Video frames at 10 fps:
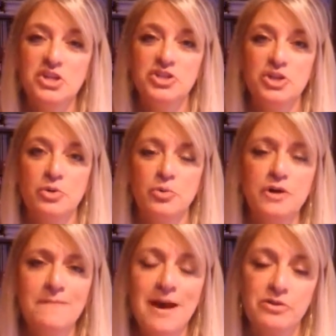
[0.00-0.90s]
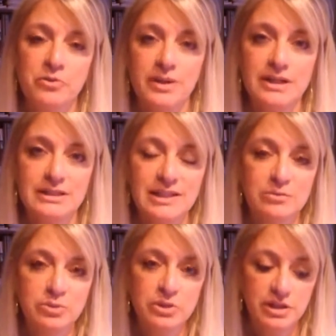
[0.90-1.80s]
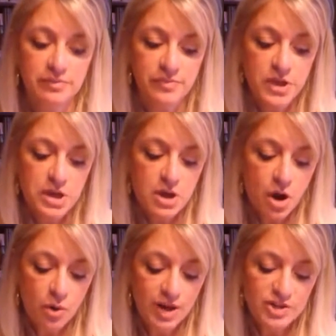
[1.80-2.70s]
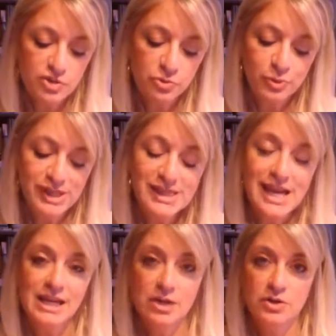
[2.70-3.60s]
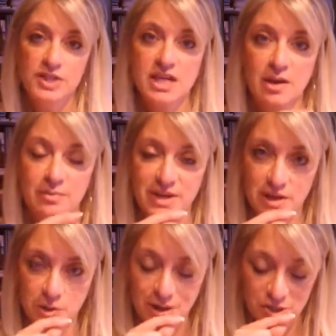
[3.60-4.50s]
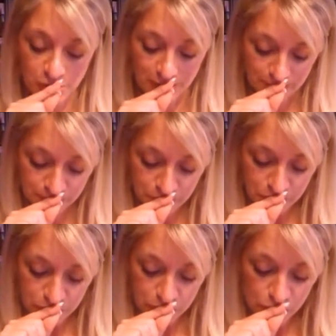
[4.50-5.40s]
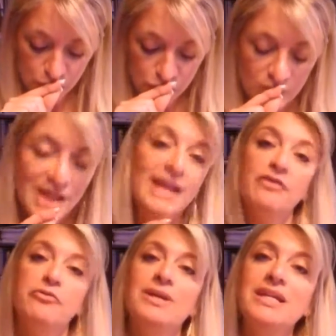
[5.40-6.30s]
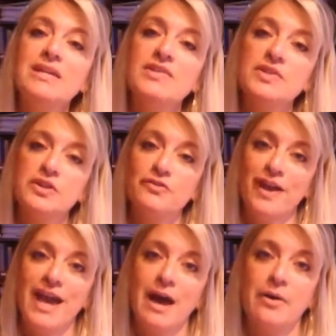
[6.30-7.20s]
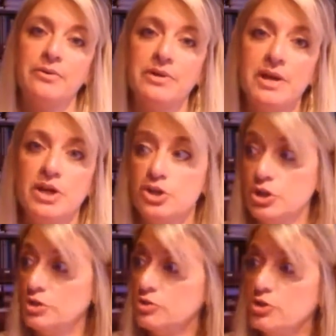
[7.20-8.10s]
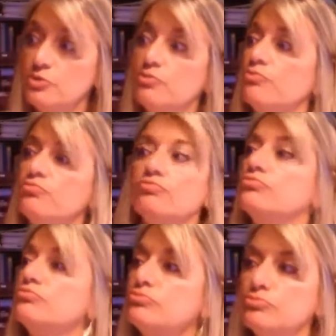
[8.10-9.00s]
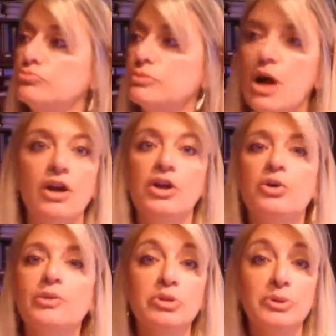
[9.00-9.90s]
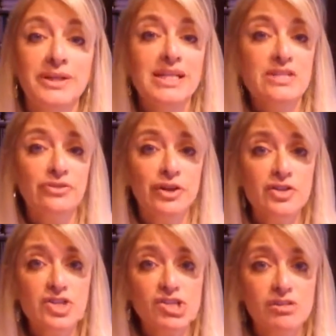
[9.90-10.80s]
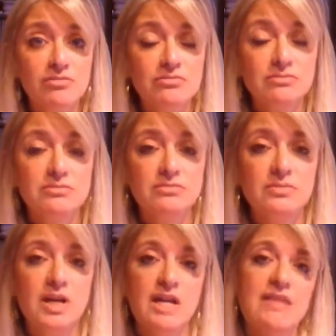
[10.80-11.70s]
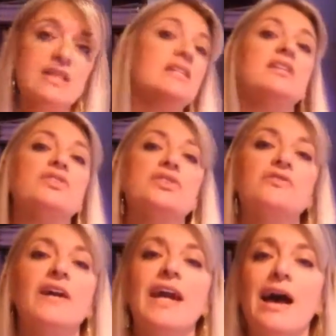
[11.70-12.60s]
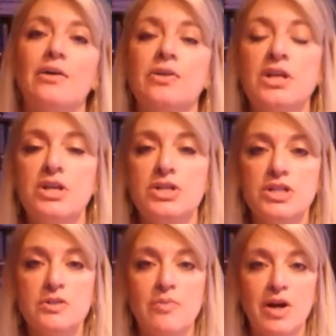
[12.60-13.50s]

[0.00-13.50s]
So word of mouth, critically important. All right, so with that, here's the accompanying question. If we did a survey out to your employees first, and then did a survey out to the